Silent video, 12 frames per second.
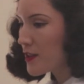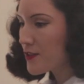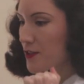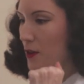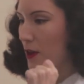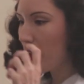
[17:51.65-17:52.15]

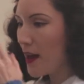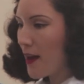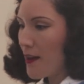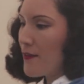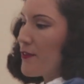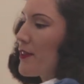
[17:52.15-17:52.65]
So I
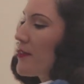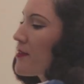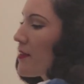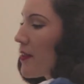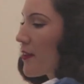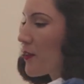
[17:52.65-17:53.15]
have
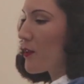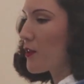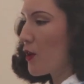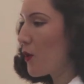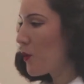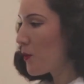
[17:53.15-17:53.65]
this like
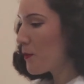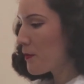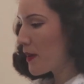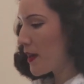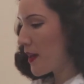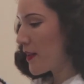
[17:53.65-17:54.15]
comb
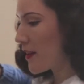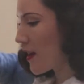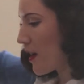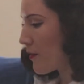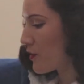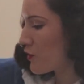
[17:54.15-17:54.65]
and I
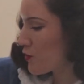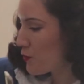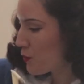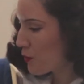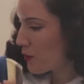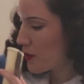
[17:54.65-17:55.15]
have a
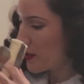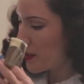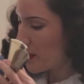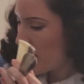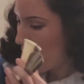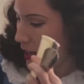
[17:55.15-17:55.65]

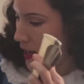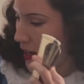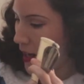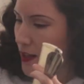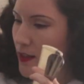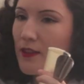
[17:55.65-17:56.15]
shoehorn
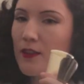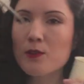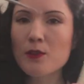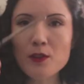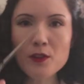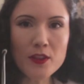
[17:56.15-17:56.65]
and
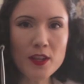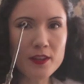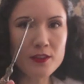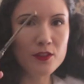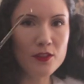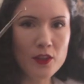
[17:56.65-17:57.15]
those little
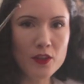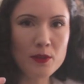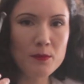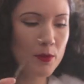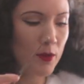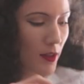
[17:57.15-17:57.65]
things so that you
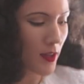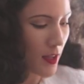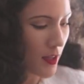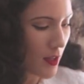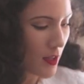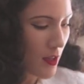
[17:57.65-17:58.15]
can put
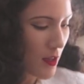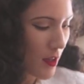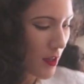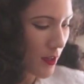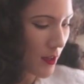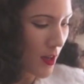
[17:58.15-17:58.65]
like
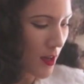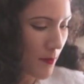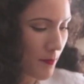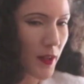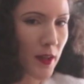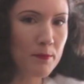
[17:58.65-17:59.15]

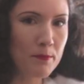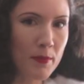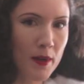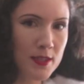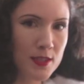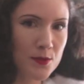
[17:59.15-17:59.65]
the
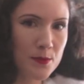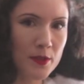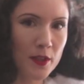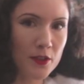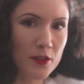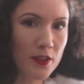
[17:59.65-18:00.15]
buttons from
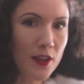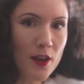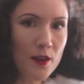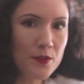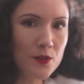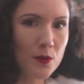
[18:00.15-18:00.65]
like your
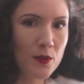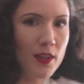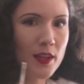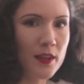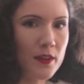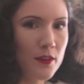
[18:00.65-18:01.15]
gloves or
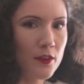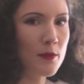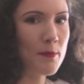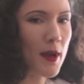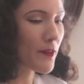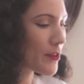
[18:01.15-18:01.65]
like on the
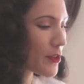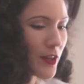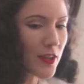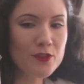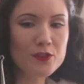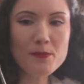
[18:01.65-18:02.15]
of your
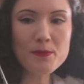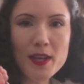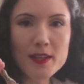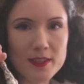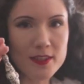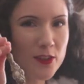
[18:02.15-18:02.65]
dress or
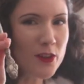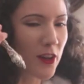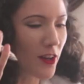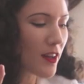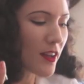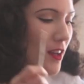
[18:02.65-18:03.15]
something. It's like a little
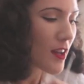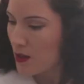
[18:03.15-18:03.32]
hook.